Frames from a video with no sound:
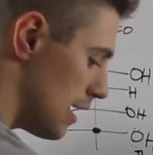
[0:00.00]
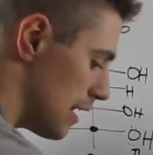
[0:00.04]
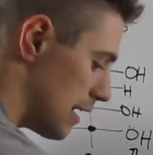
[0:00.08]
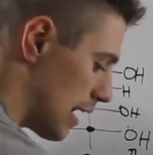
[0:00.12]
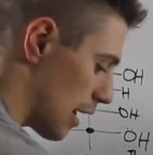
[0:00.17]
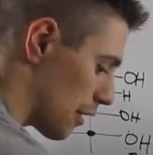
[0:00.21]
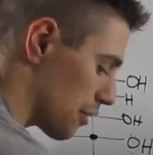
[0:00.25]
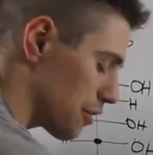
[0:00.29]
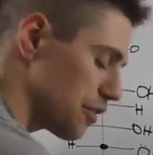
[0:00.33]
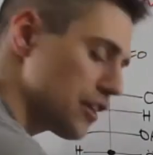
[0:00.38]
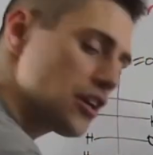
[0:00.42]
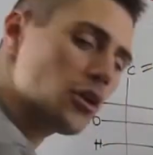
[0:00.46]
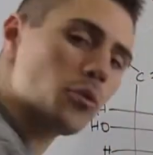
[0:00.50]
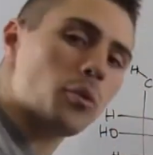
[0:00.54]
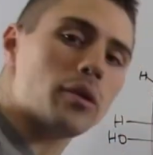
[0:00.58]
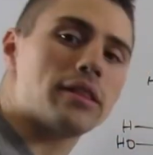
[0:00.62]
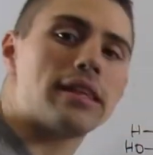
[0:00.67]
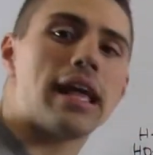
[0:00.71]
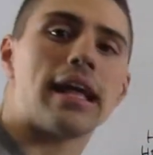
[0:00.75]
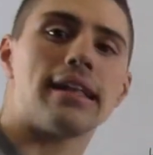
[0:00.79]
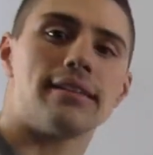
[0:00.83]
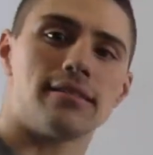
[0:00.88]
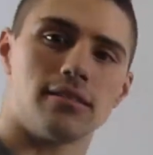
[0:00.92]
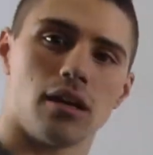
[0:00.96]
Now think what
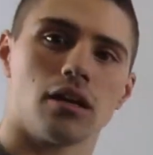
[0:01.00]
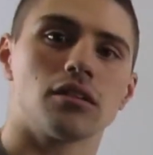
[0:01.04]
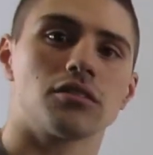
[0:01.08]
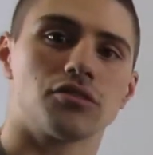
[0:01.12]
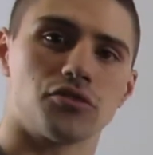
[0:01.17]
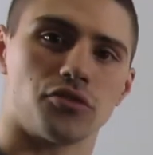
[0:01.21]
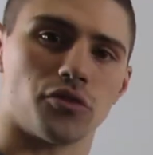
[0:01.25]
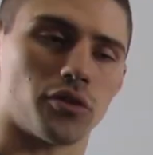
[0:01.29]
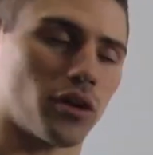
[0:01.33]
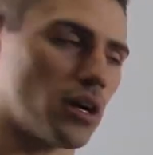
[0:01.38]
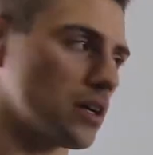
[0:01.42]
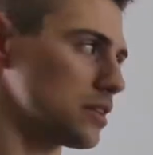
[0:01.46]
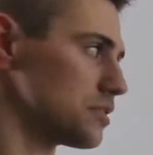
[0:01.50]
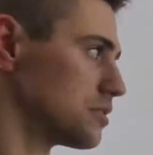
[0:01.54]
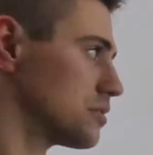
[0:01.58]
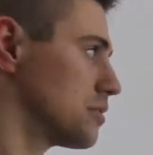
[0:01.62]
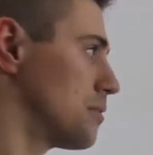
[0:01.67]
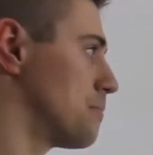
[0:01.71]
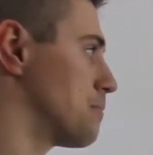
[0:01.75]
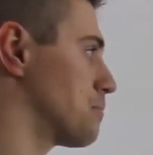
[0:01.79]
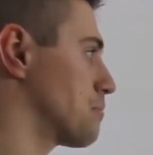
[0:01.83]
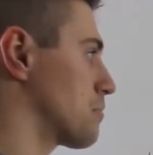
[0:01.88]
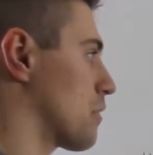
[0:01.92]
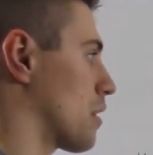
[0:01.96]
that does for us,
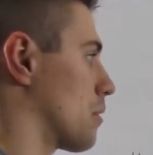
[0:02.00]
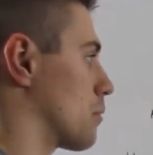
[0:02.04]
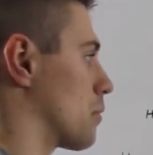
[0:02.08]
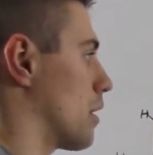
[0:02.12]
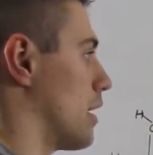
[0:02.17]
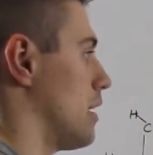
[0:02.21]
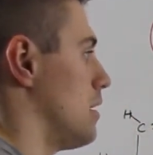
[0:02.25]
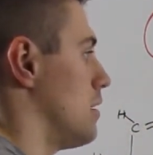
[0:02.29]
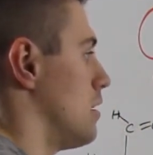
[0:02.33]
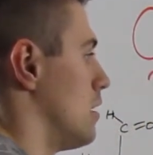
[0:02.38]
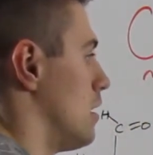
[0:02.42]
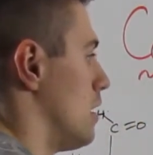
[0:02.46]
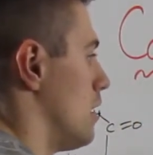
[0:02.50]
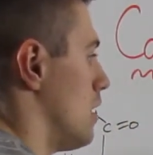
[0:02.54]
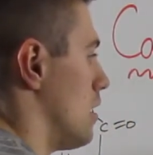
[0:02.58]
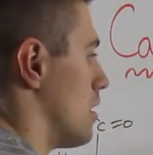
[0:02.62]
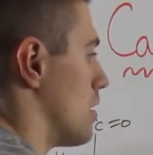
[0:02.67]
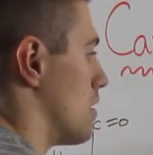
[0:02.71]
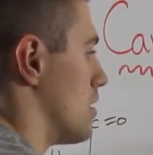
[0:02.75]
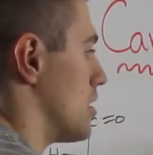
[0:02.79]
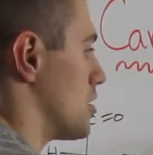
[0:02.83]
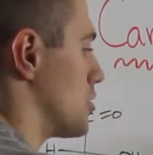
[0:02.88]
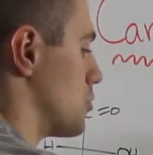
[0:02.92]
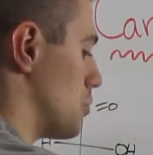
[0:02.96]
right?
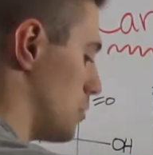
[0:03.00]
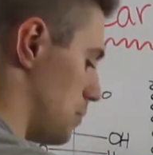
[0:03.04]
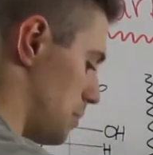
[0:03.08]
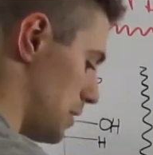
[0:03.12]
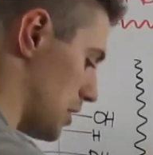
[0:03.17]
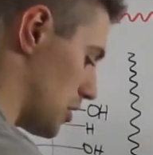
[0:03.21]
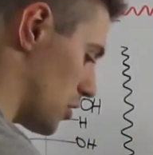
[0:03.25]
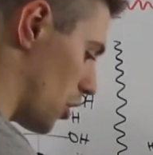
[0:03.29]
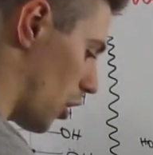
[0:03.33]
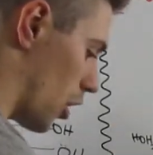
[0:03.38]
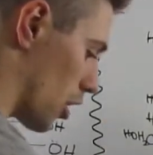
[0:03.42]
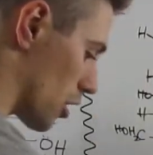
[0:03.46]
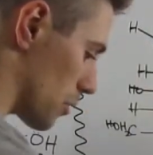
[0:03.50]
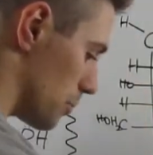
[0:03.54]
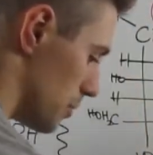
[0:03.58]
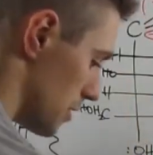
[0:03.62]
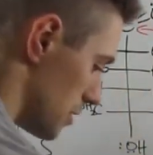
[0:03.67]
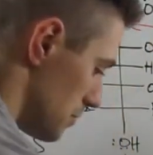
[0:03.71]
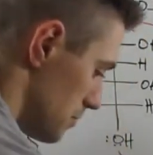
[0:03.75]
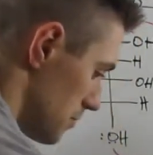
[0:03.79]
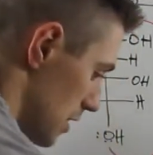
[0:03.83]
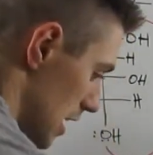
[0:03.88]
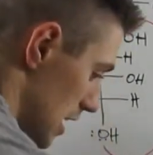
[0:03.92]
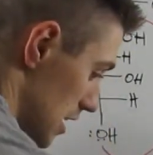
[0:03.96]
This would be
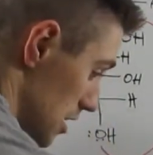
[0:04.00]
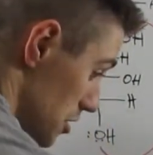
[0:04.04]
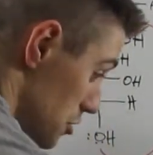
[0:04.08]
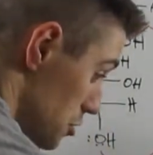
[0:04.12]
carbon in a